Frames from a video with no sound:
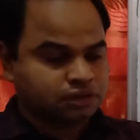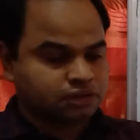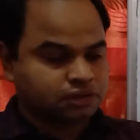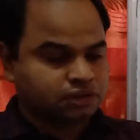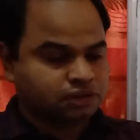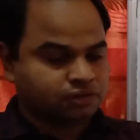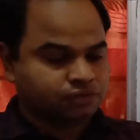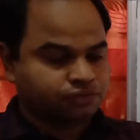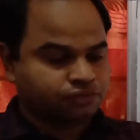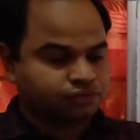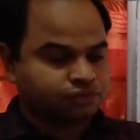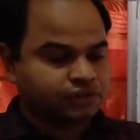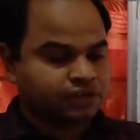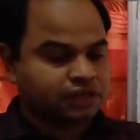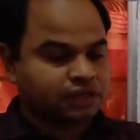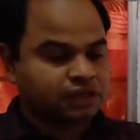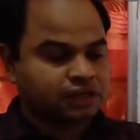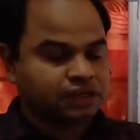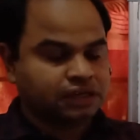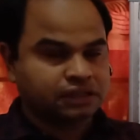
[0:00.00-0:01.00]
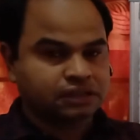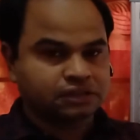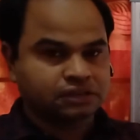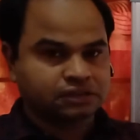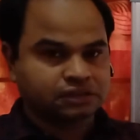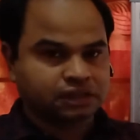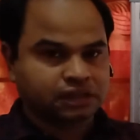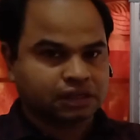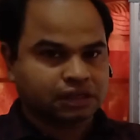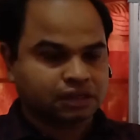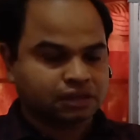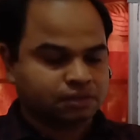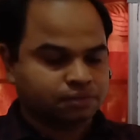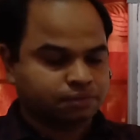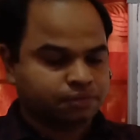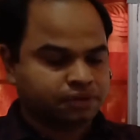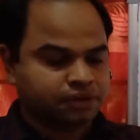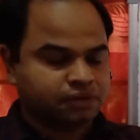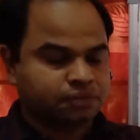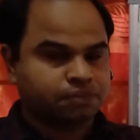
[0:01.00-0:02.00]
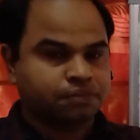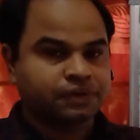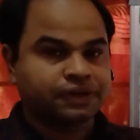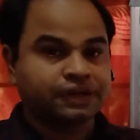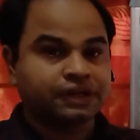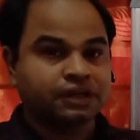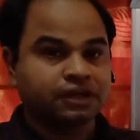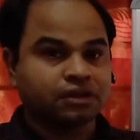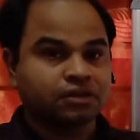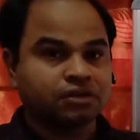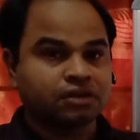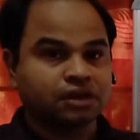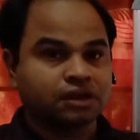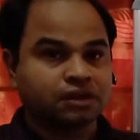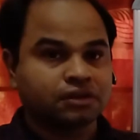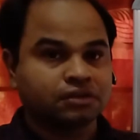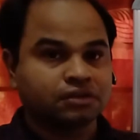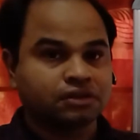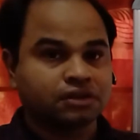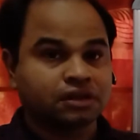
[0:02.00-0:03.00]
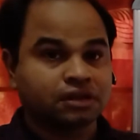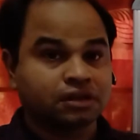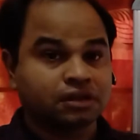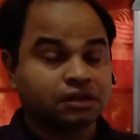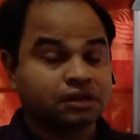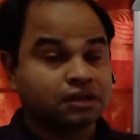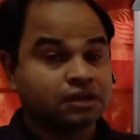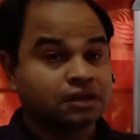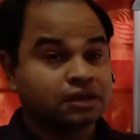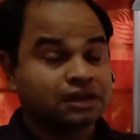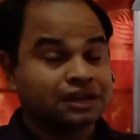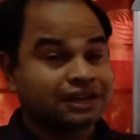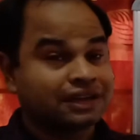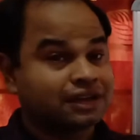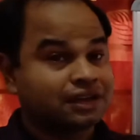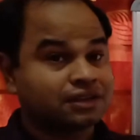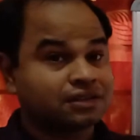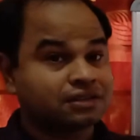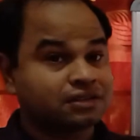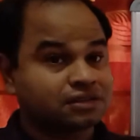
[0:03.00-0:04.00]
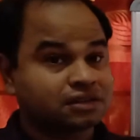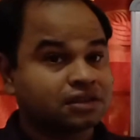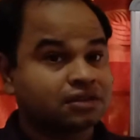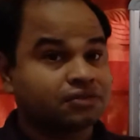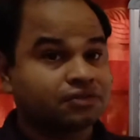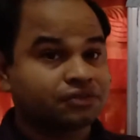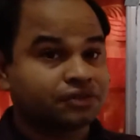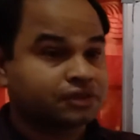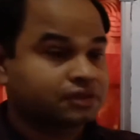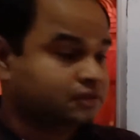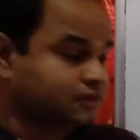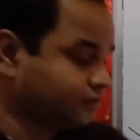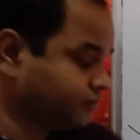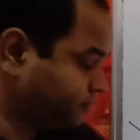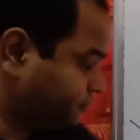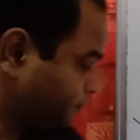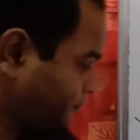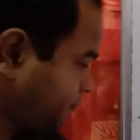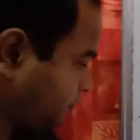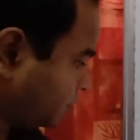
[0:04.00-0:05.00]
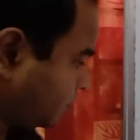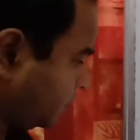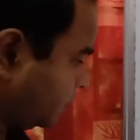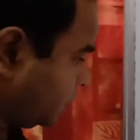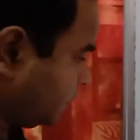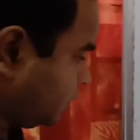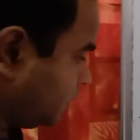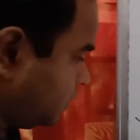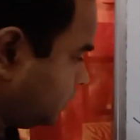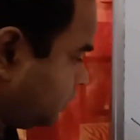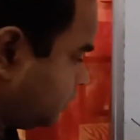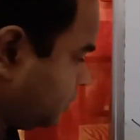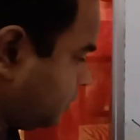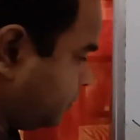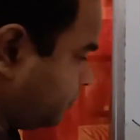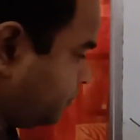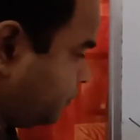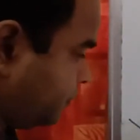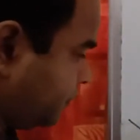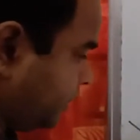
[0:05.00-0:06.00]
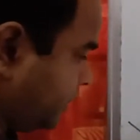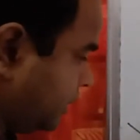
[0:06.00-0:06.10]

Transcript: the field lines are perpendicular to the Earth's surface. The field